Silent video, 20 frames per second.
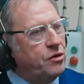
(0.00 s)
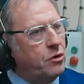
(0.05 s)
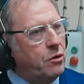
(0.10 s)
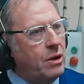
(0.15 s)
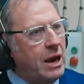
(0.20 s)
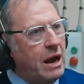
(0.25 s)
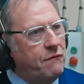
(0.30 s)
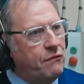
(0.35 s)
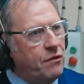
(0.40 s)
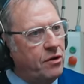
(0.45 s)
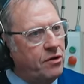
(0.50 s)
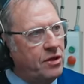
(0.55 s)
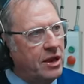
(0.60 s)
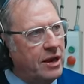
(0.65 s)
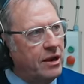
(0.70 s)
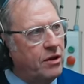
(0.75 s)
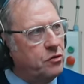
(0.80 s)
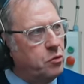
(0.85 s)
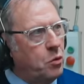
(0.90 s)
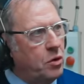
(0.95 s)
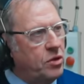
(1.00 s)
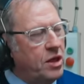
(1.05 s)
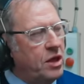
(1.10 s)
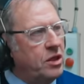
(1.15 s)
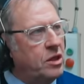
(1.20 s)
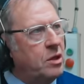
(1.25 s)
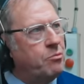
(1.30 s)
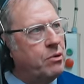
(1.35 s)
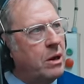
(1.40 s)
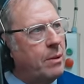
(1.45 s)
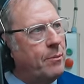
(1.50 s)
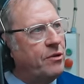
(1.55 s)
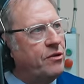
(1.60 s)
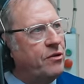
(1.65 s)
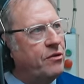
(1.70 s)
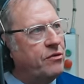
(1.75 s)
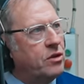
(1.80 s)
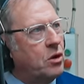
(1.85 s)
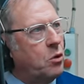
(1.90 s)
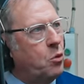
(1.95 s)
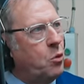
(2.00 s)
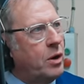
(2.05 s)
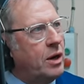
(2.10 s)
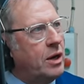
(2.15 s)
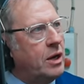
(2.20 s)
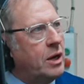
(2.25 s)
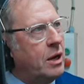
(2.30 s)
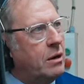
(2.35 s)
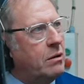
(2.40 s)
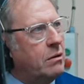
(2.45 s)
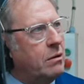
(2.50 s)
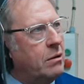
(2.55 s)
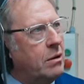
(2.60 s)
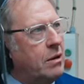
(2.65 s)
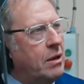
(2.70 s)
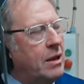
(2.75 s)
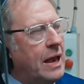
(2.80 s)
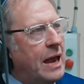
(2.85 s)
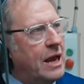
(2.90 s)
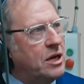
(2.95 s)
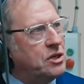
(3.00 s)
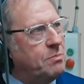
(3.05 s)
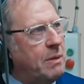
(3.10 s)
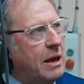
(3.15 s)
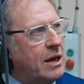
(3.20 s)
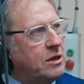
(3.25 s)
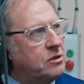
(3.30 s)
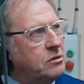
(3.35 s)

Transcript: sure everything is within the parameters that we expect.